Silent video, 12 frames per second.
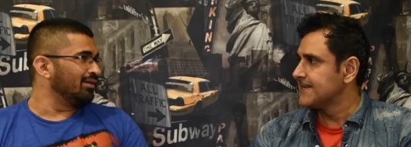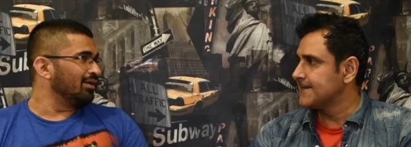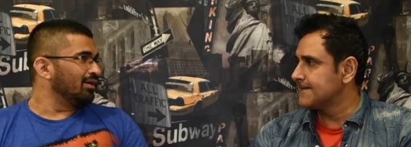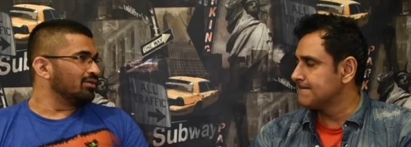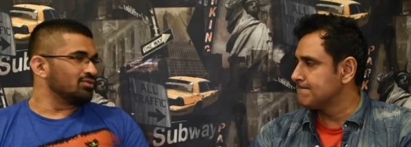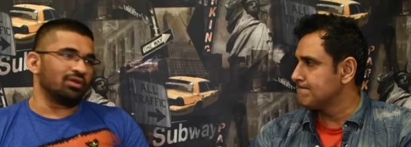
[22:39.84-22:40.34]
Speaker 1: Yeah.
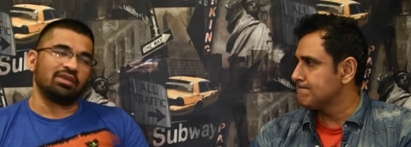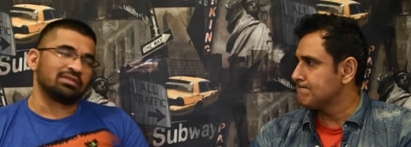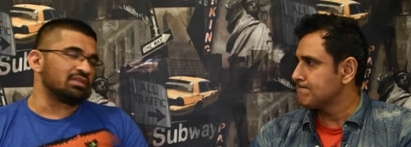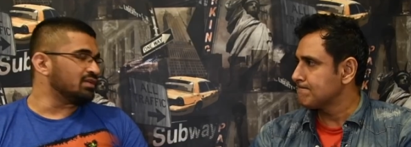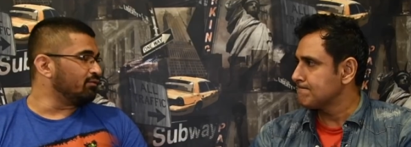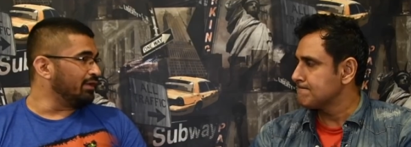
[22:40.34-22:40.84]
So it's
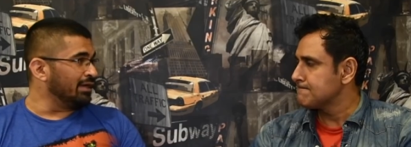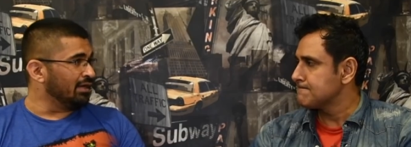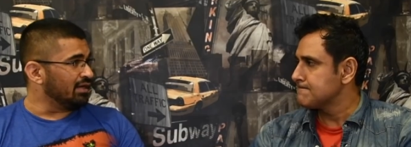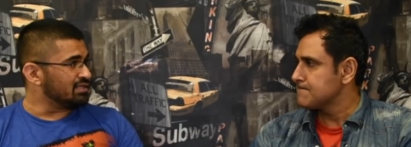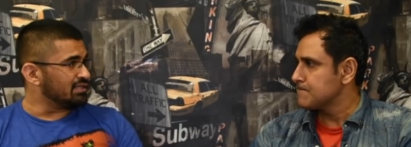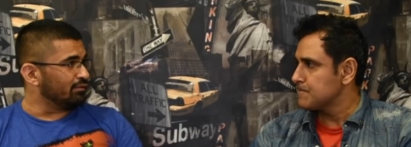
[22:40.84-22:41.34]
it's a very
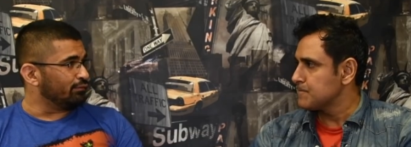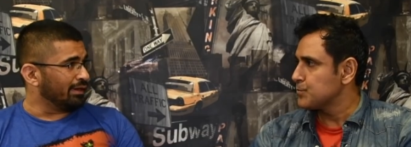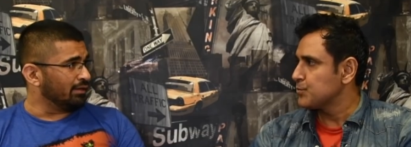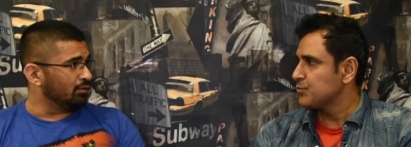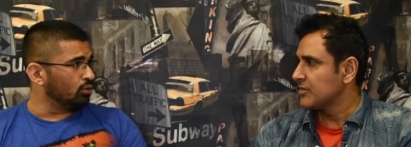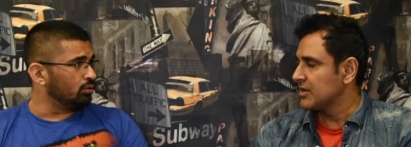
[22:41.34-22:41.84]
interesting
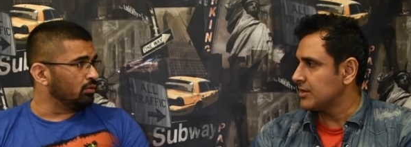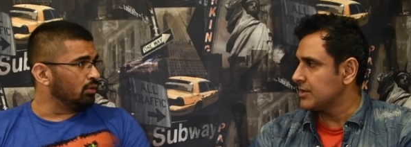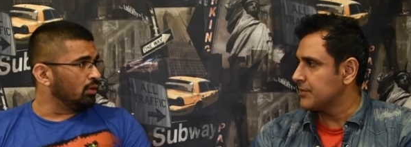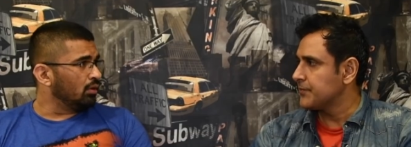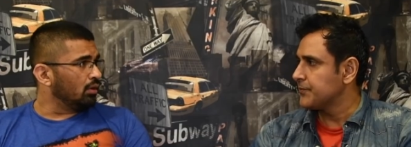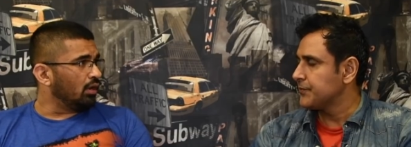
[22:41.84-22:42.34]
fight, though. Yeah.
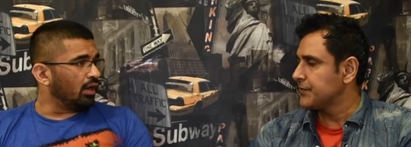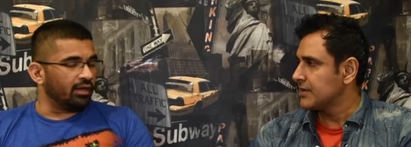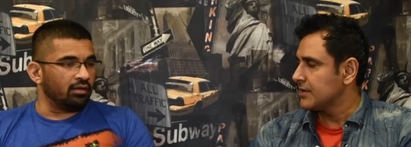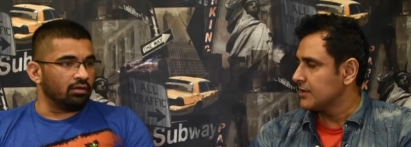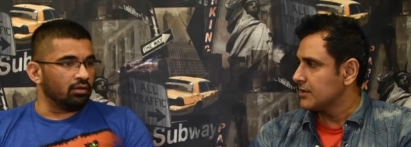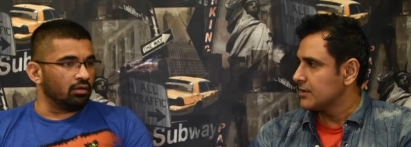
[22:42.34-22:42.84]

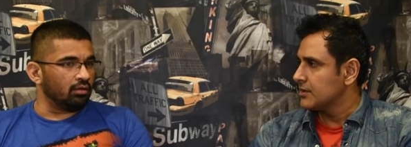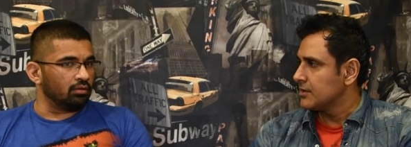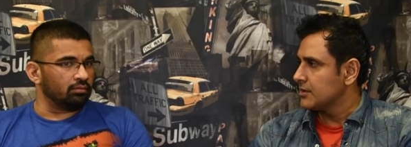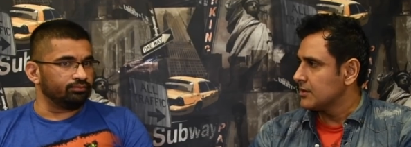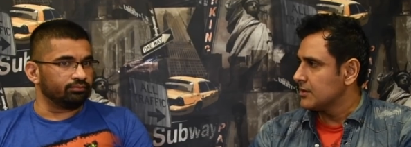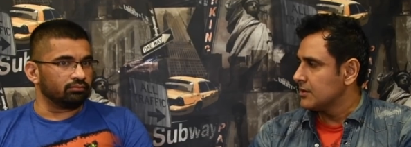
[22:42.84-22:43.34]
And, uh,
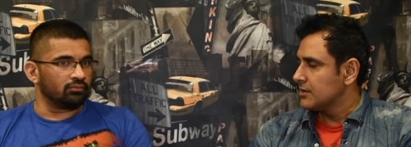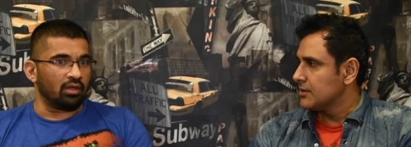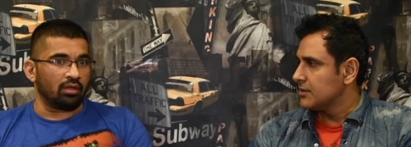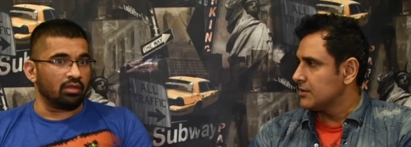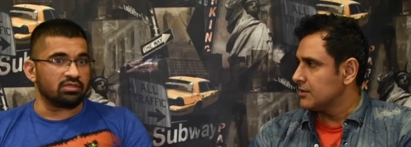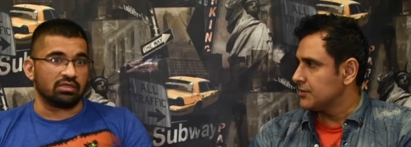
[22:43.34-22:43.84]
yeah,
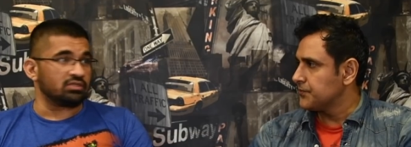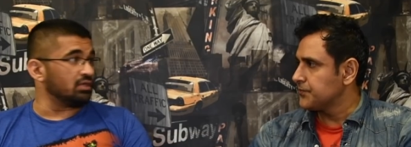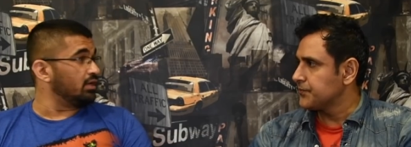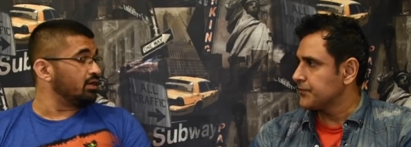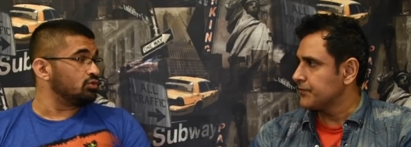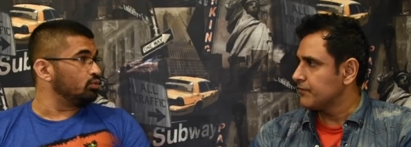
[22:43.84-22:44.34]
it's it's a
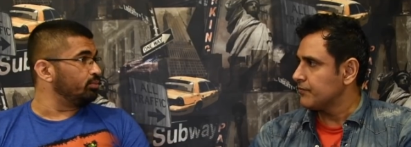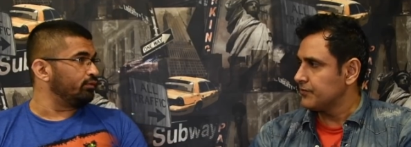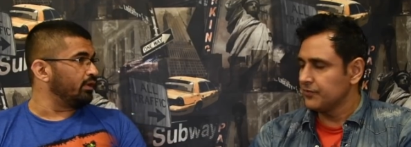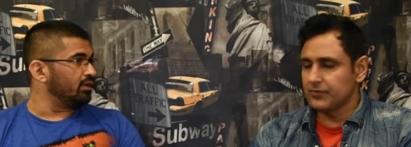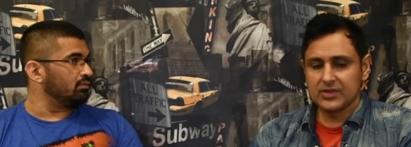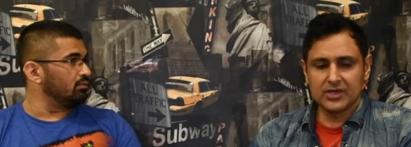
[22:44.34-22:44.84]
great super
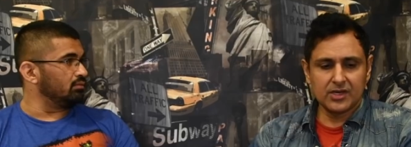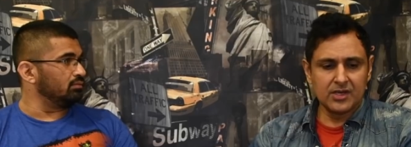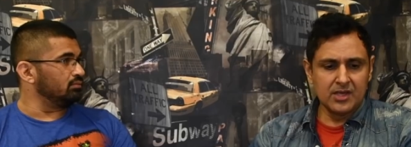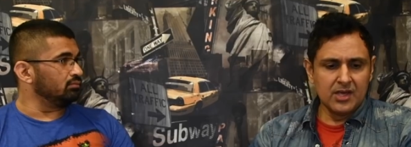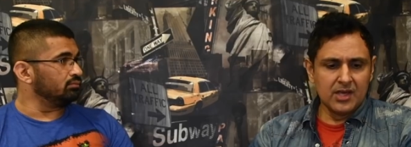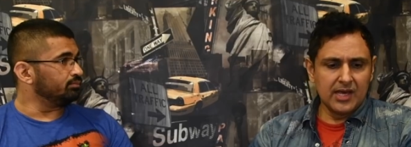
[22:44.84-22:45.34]
fight. Yeah,
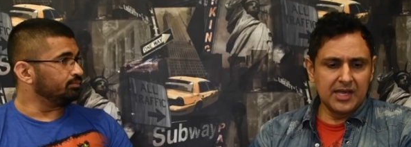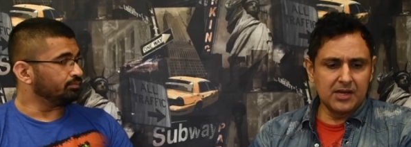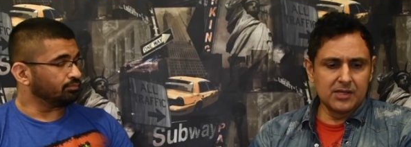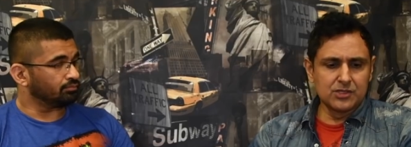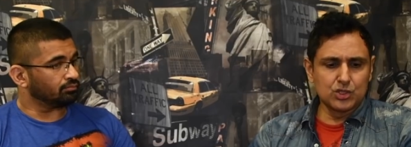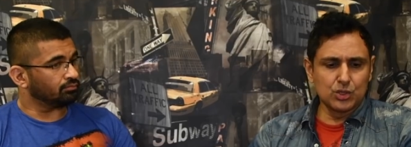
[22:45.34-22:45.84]
Speaker 2: and
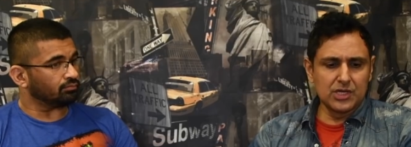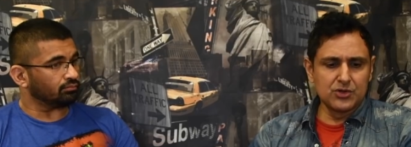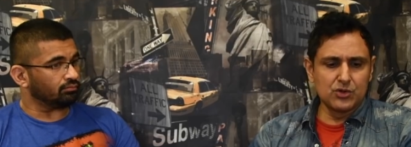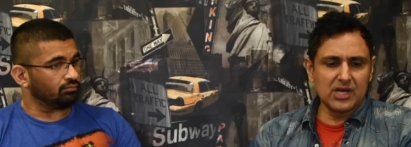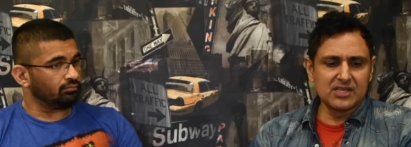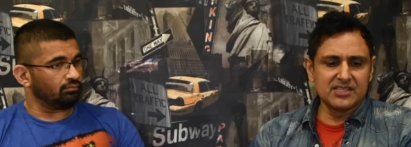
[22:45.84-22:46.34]
Anshul
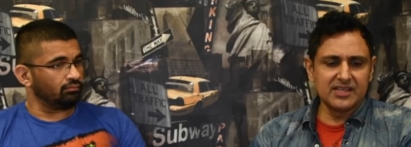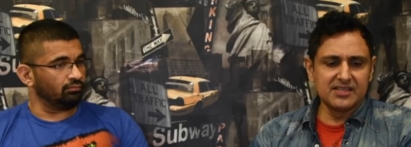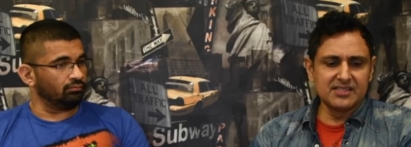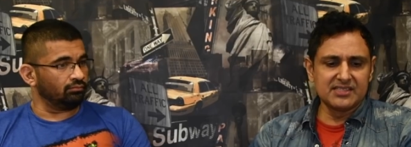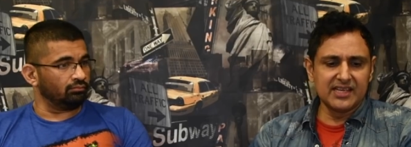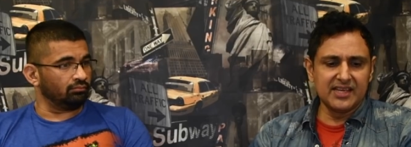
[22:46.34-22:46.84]
Anurag
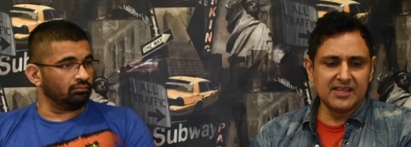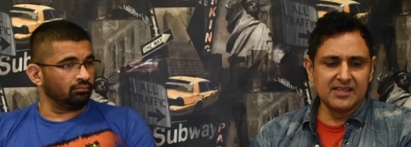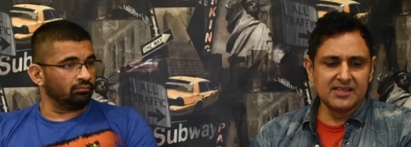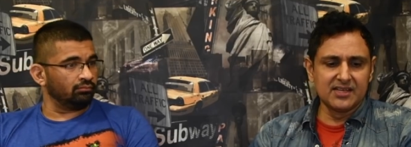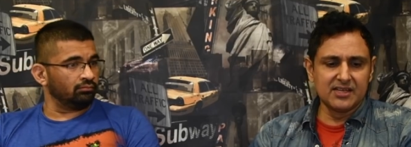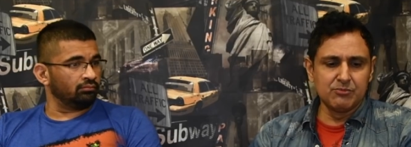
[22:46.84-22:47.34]
Singh
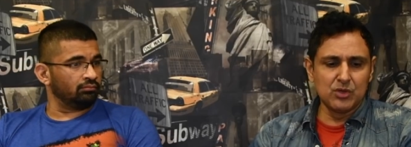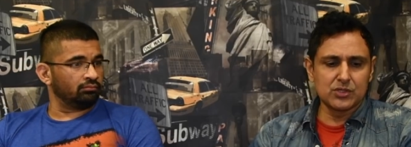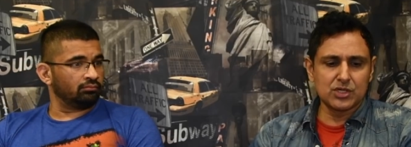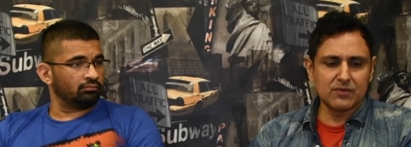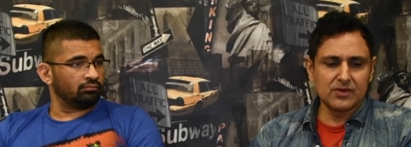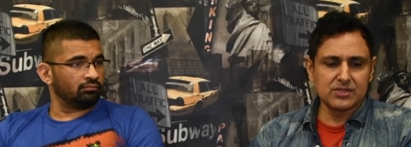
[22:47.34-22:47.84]
saying uh,
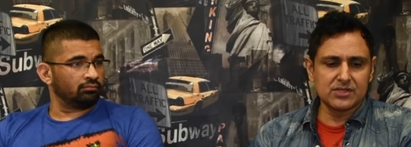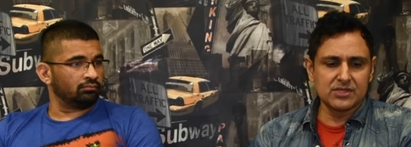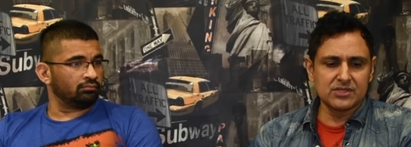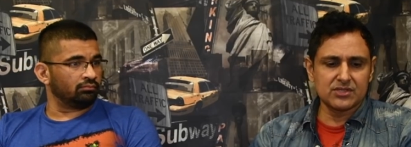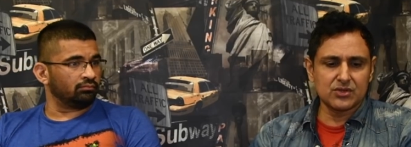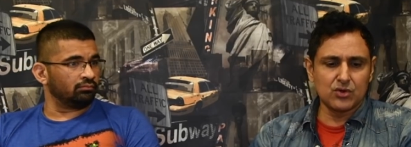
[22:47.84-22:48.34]
Miocic
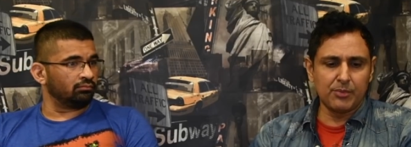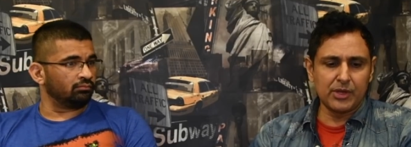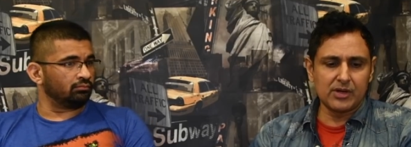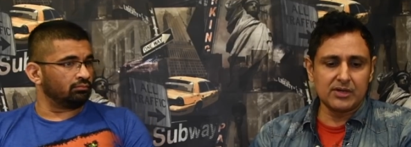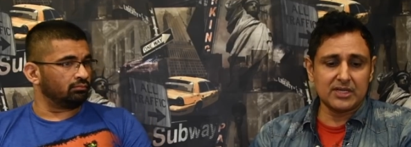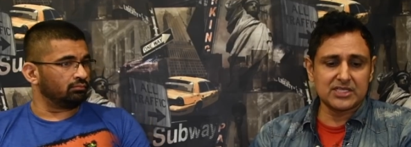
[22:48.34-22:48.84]
versus
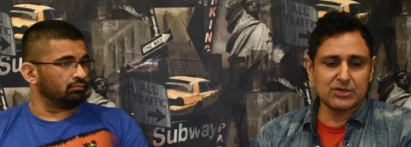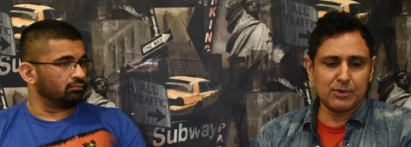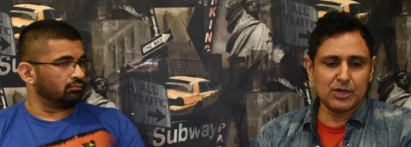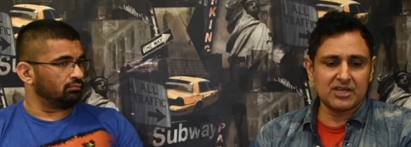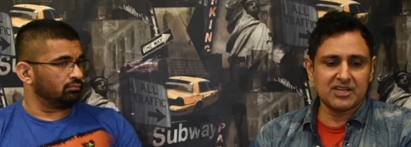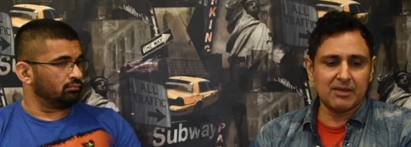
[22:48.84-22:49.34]
Cormier a
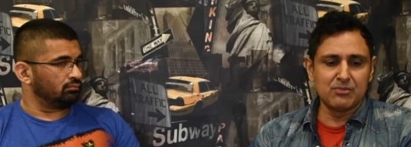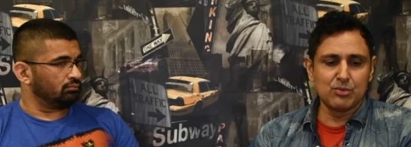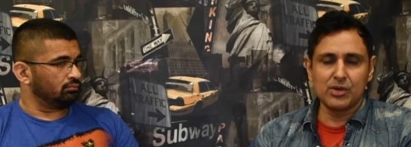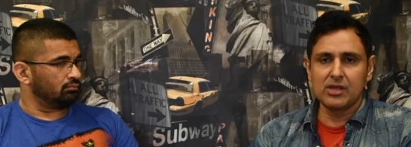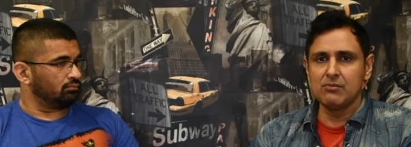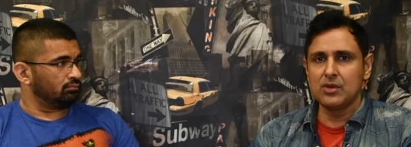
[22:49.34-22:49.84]
desperate attempt to
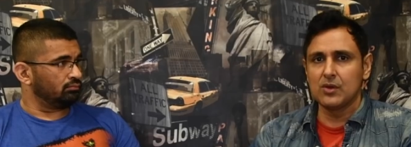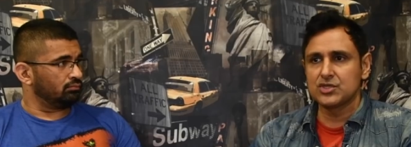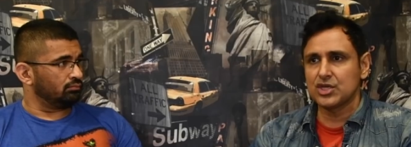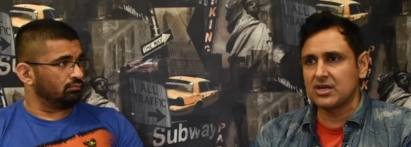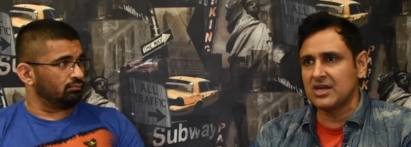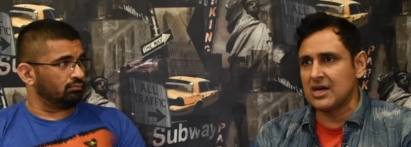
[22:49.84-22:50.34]
bring
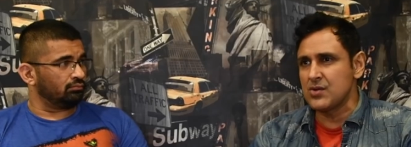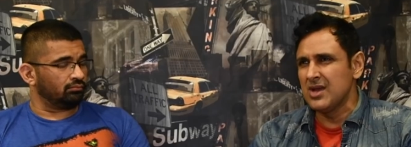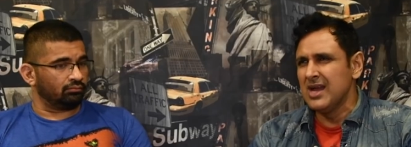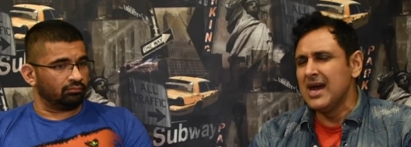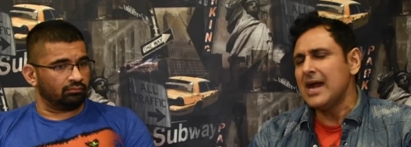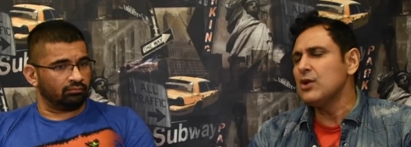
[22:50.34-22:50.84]
Miocic down.
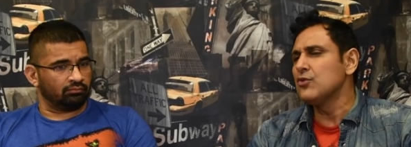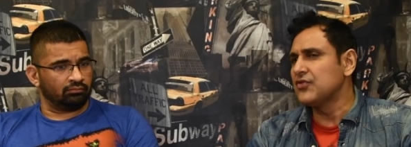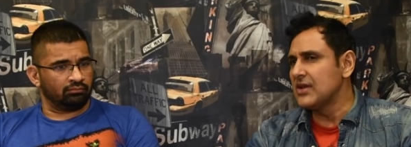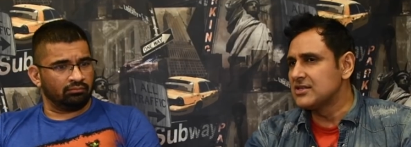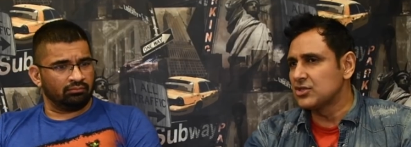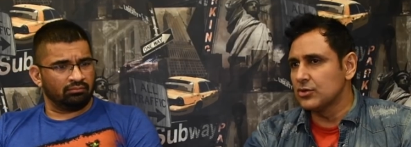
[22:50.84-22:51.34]
I don't think so.